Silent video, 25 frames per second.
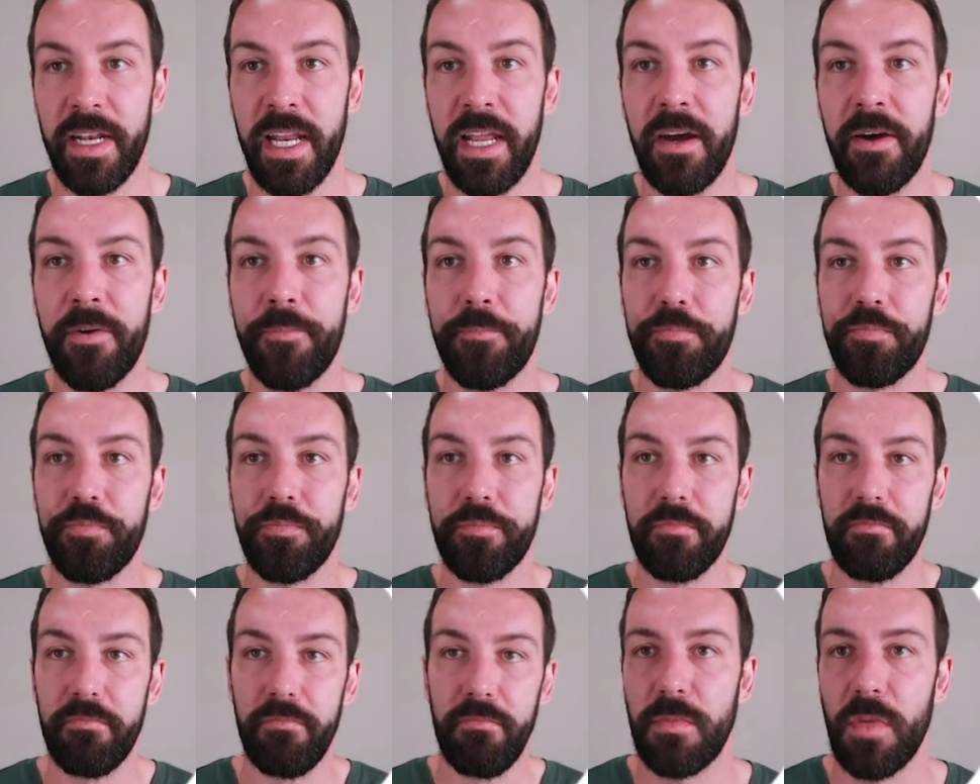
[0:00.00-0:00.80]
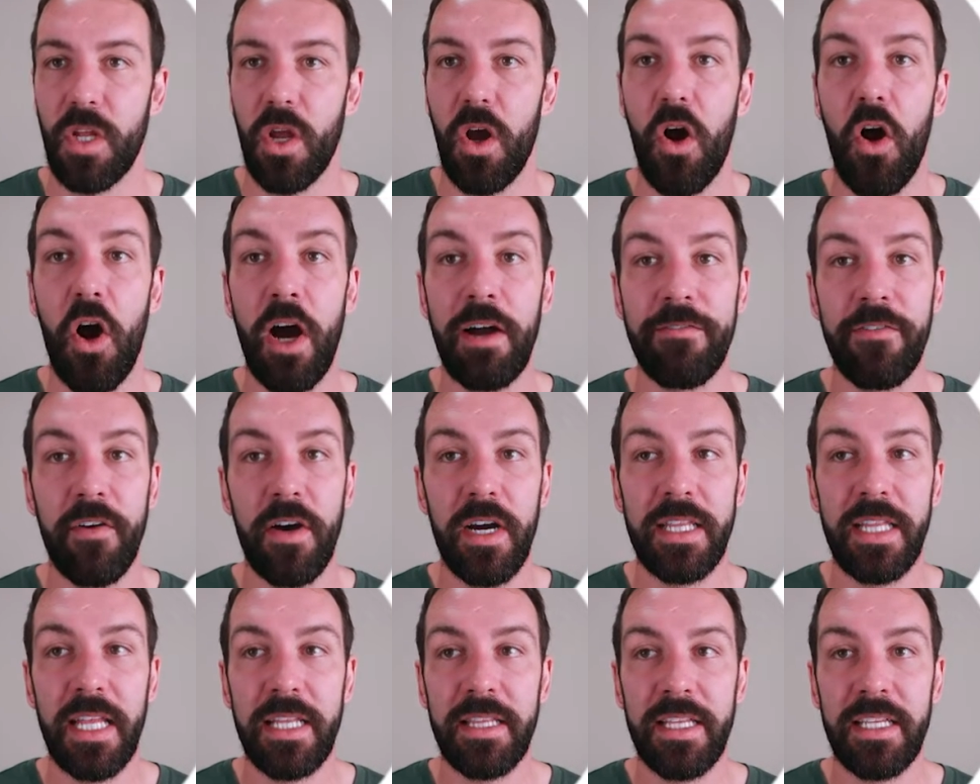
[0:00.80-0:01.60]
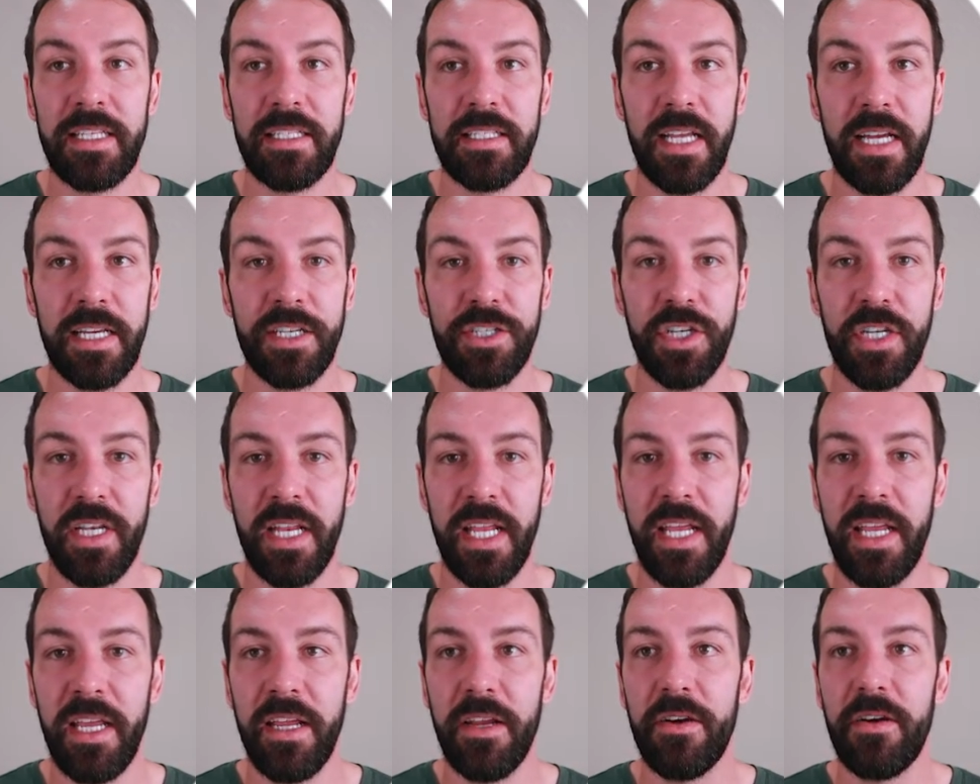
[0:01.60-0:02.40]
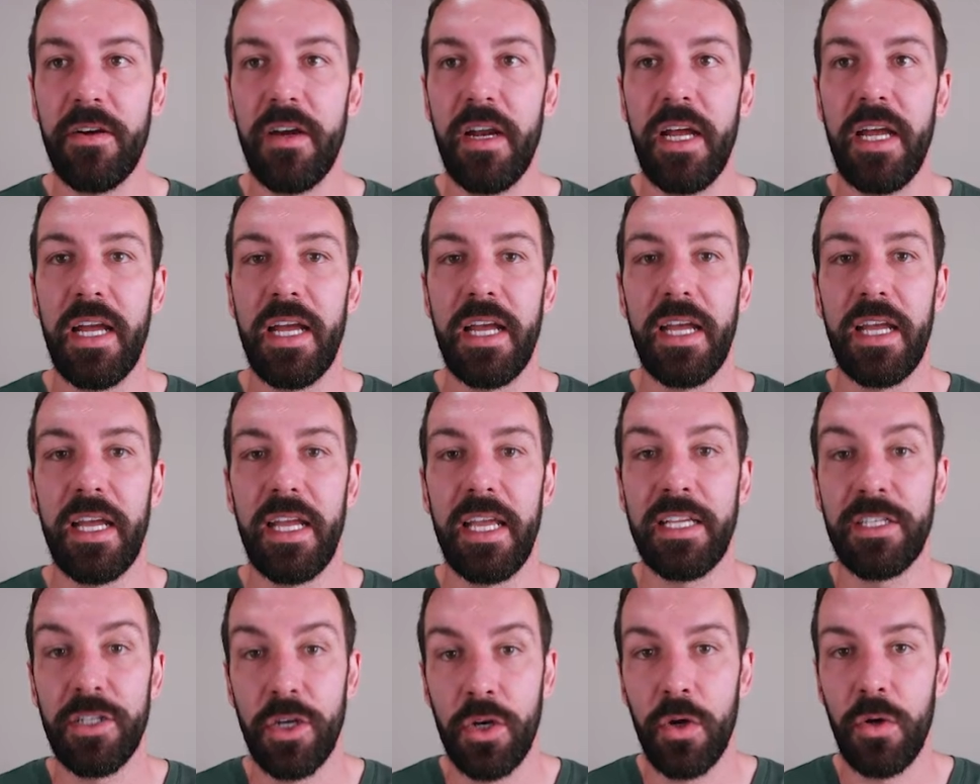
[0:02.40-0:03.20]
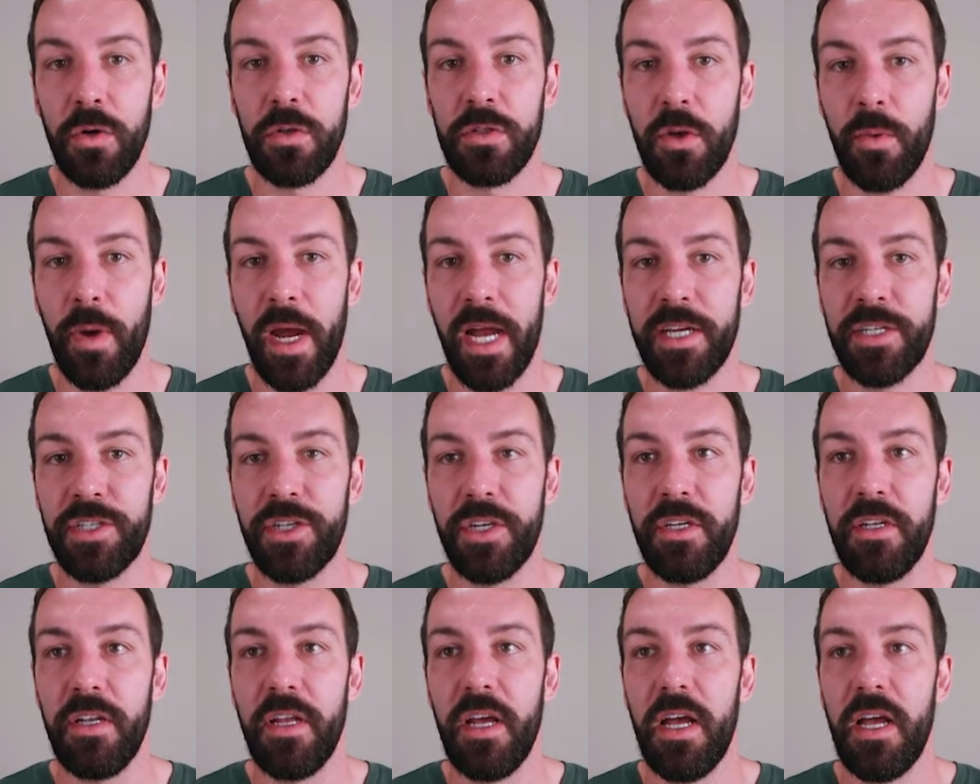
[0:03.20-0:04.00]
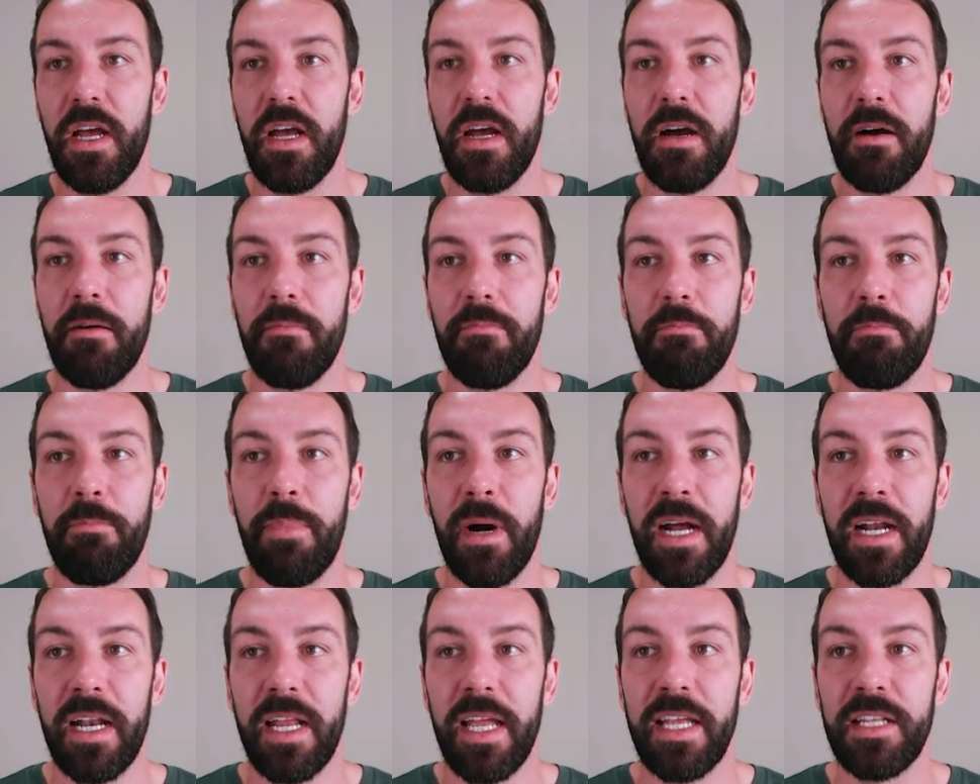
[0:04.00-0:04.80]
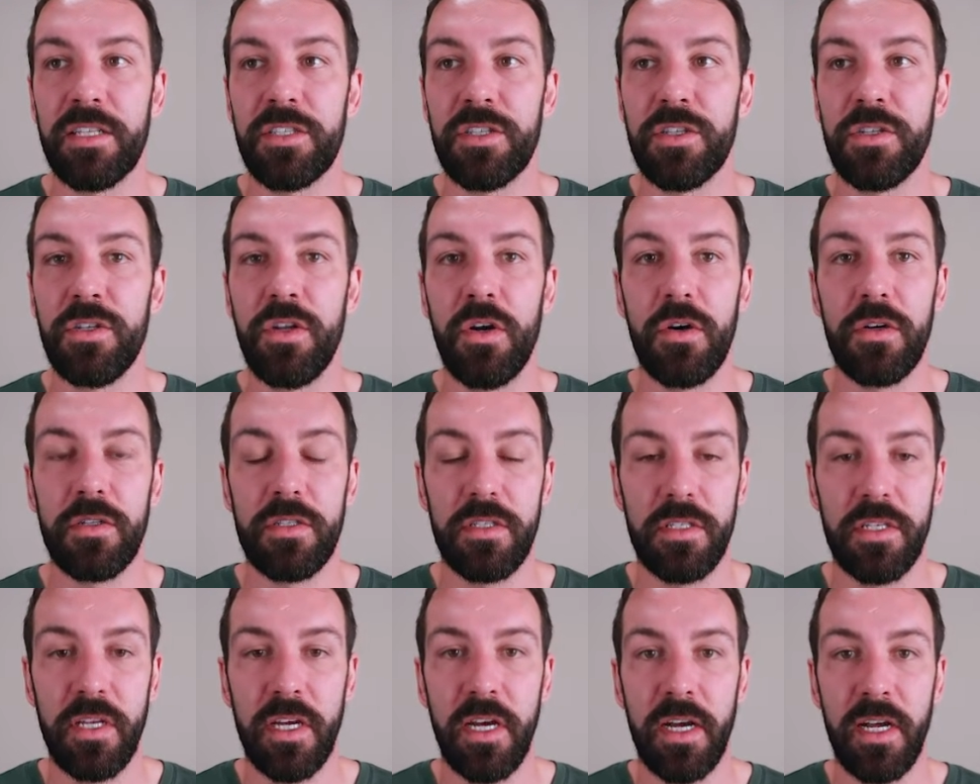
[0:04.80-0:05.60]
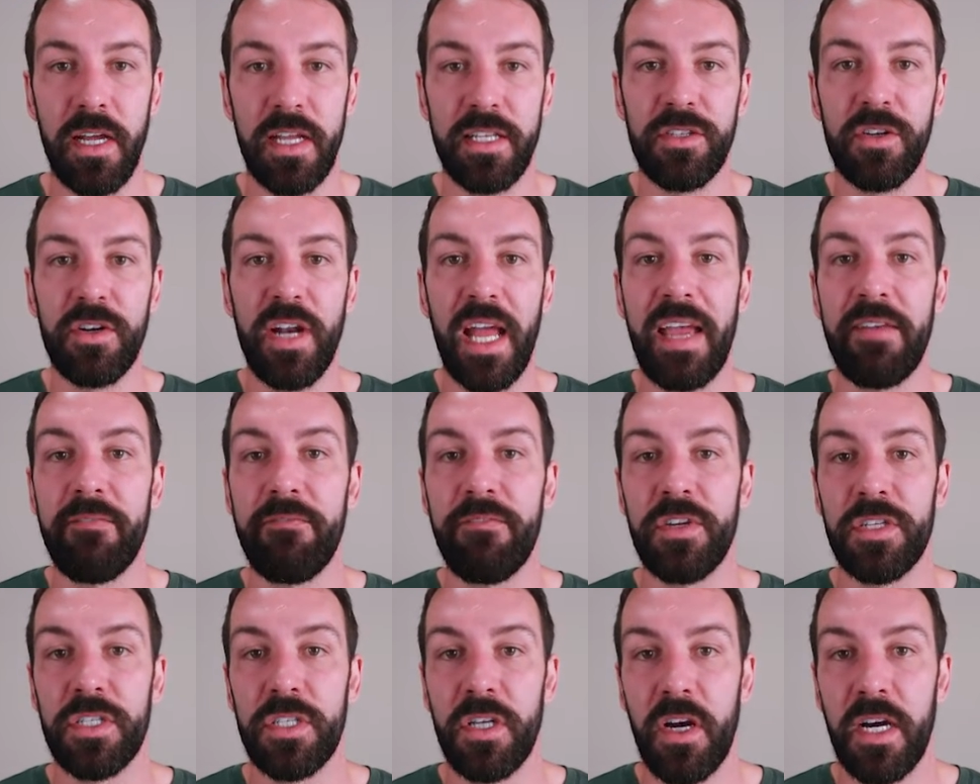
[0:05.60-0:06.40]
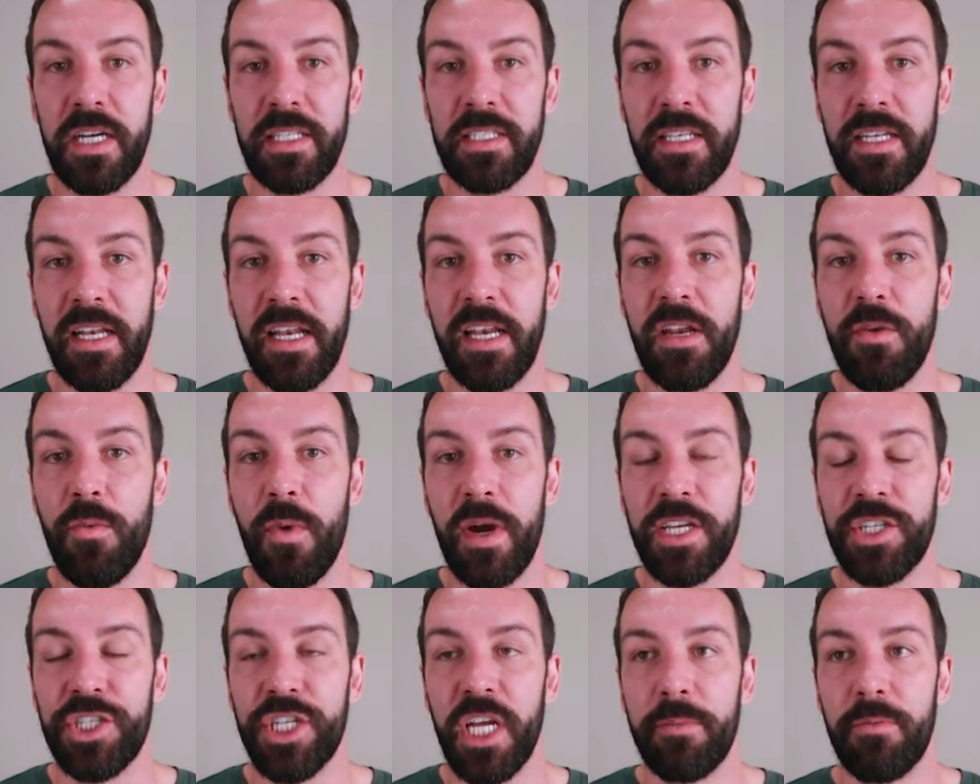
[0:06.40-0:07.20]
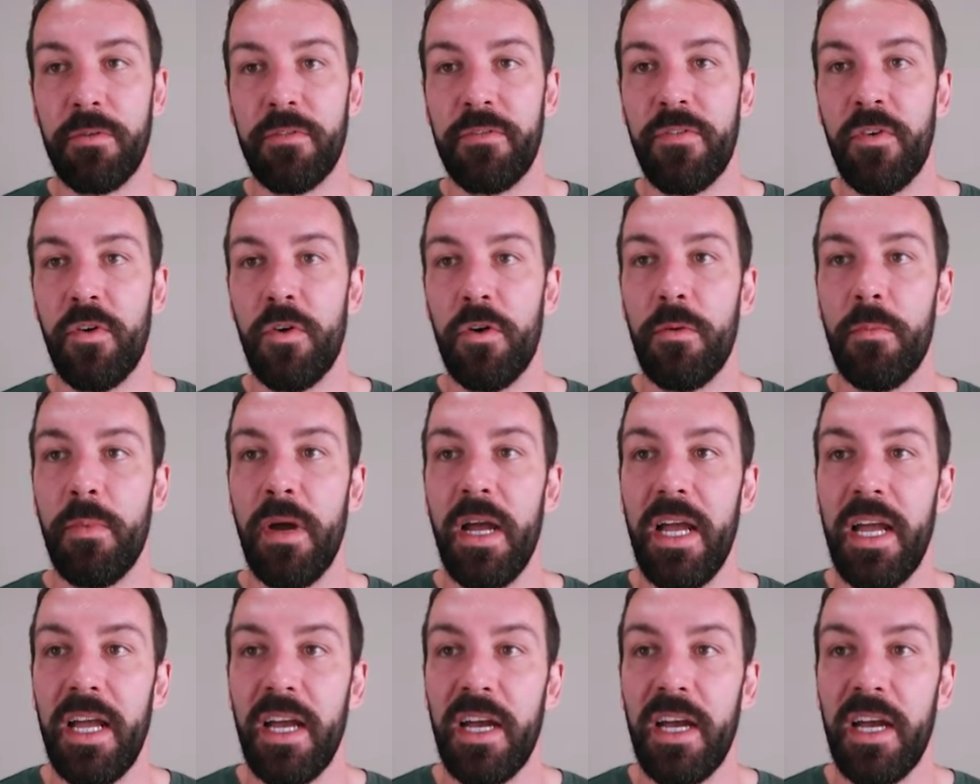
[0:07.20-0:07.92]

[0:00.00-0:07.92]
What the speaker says: Now, I find that this section here is a call to action, but it's not emphasized in any way, shape, or form.